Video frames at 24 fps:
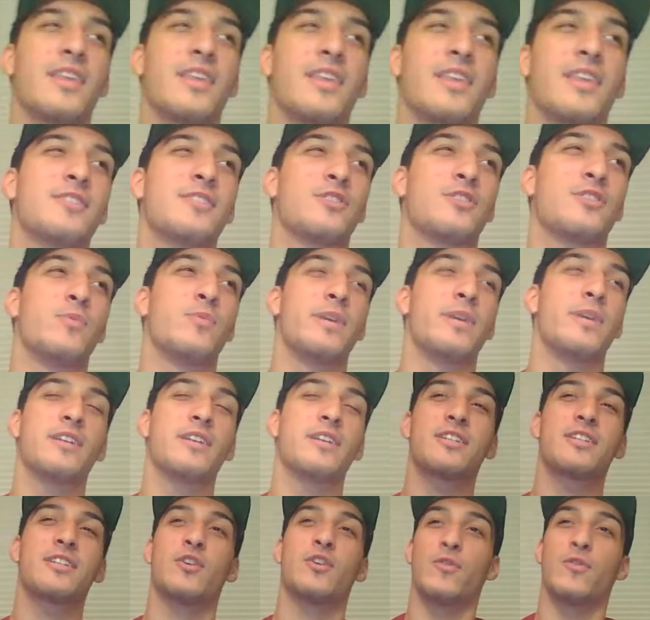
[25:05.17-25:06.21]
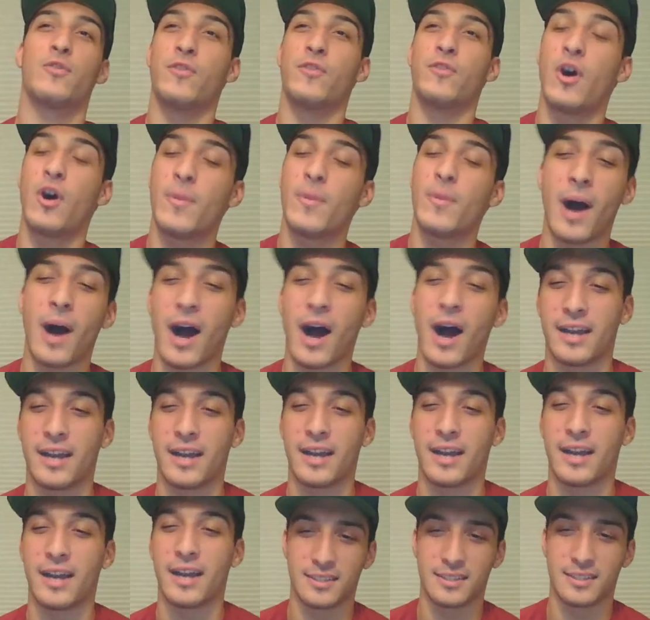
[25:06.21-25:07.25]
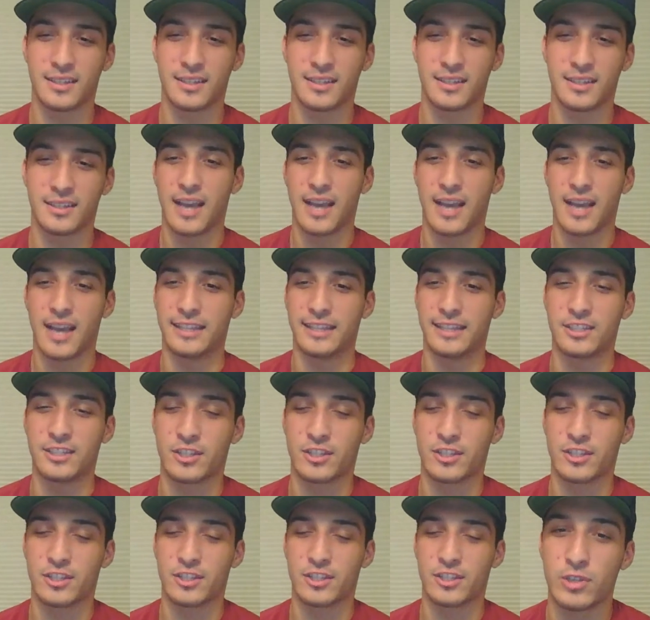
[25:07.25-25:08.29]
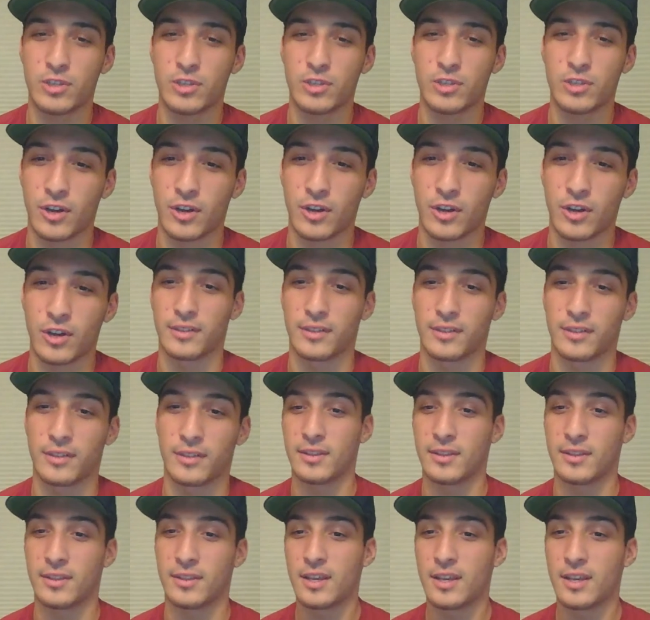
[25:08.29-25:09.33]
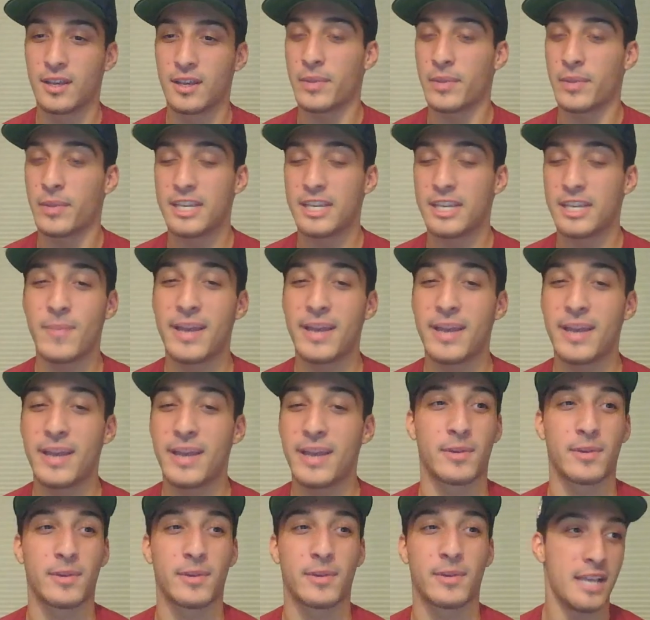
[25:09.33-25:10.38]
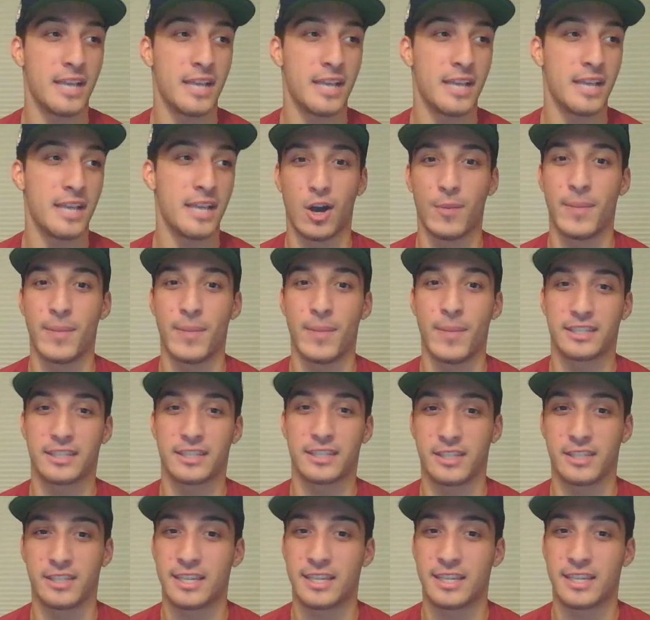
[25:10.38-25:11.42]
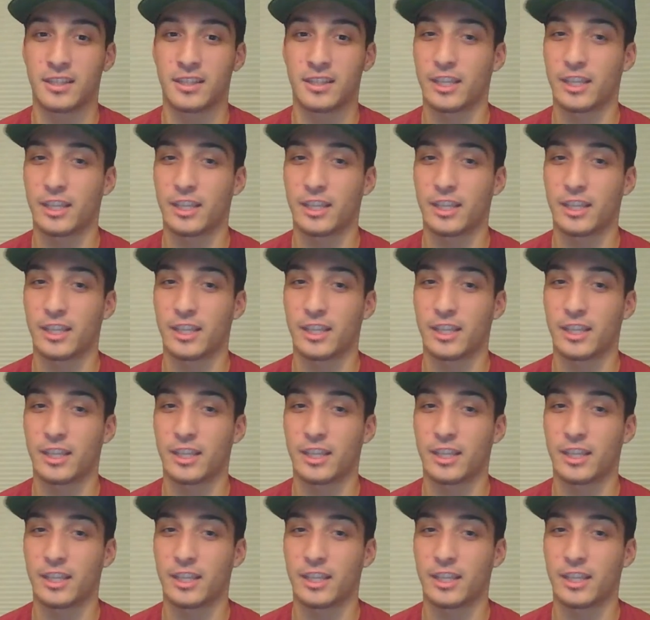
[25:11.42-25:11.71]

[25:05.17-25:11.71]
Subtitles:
things. It's weird because he'll fall behind, and he's a slow starter, and then he's made some amazing comebacks because he can light it